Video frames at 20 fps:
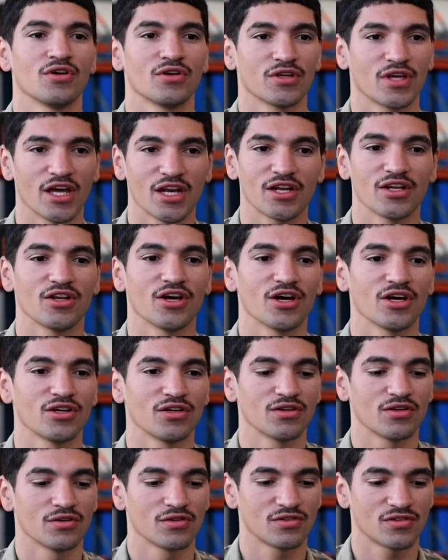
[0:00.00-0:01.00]
get it
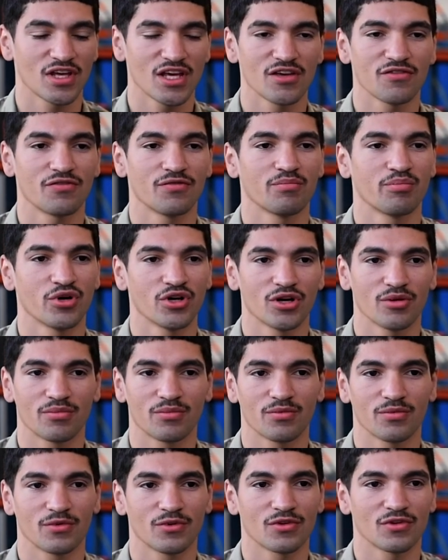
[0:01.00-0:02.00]
done, safe, put up
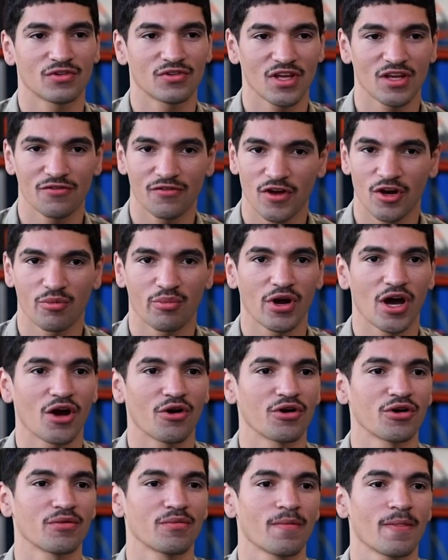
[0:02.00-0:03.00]
safe air
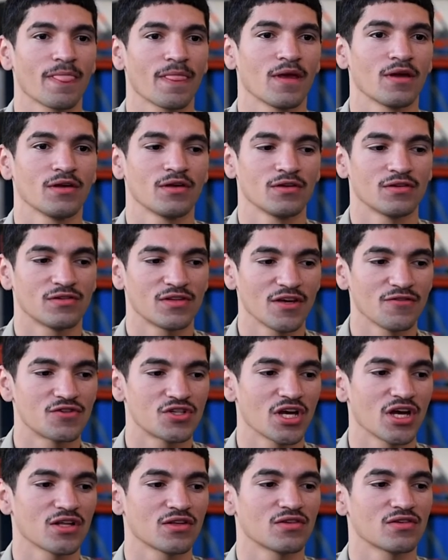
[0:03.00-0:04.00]
power, safe
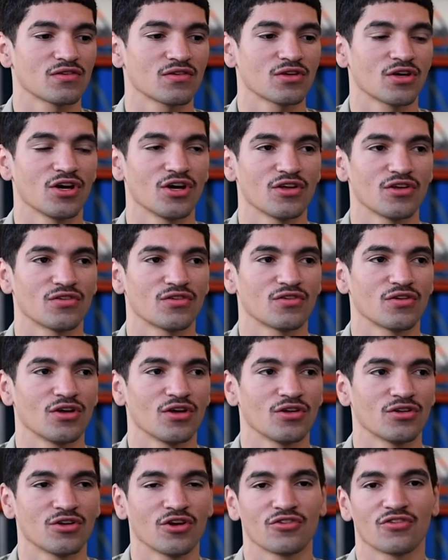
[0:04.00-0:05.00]
jets, because
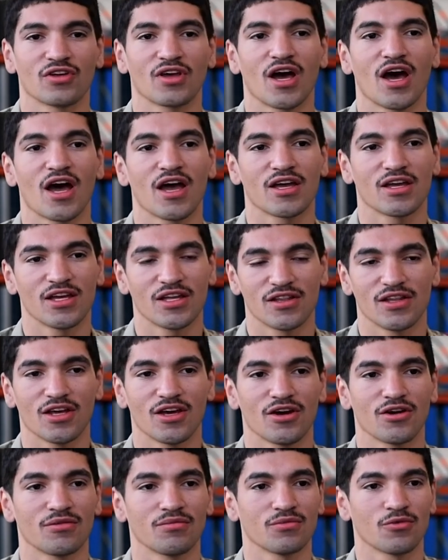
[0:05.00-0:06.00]
there's a guy in
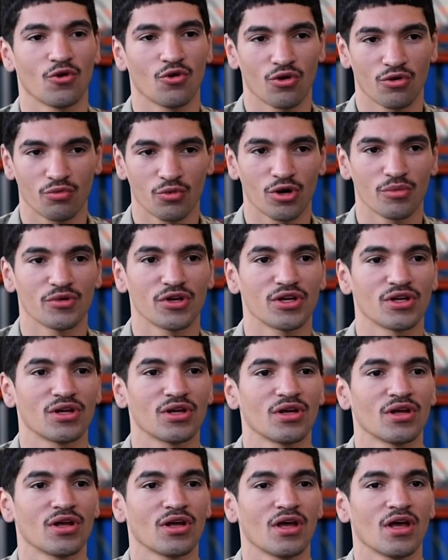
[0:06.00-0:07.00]
there or woman
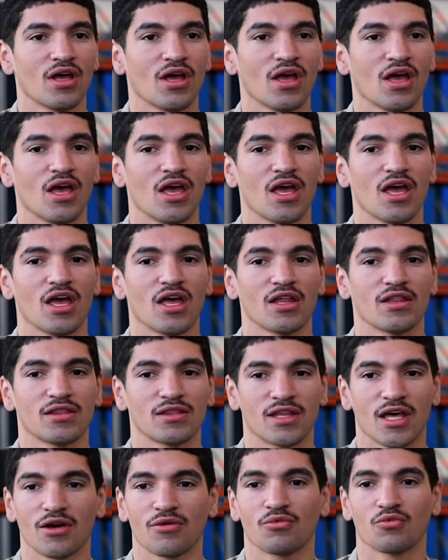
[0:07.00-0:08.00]
and
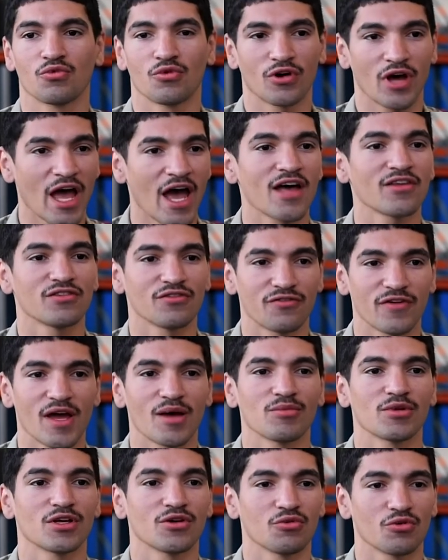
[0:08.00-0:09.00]
that will, has a
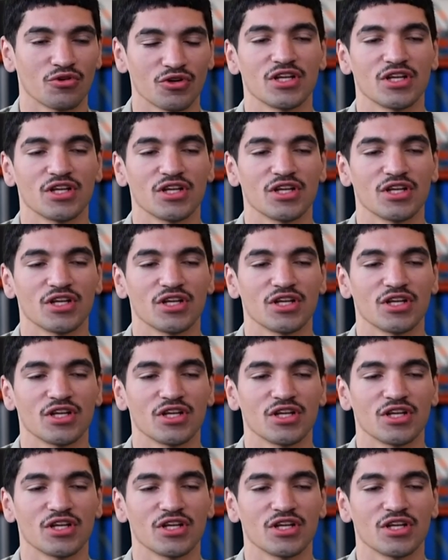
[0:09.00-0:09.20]
family and will